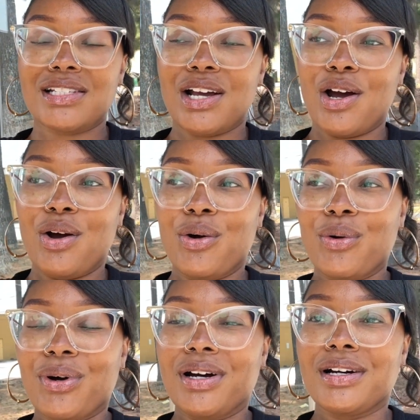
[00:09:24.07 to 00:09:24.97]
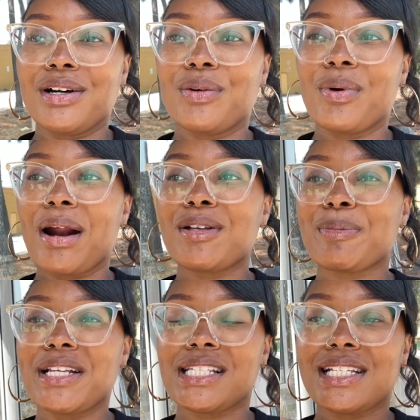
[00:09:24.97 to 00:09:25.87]
So what I was
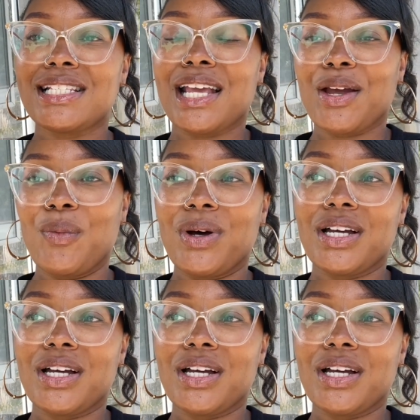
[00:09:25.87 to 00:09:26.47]
basically saying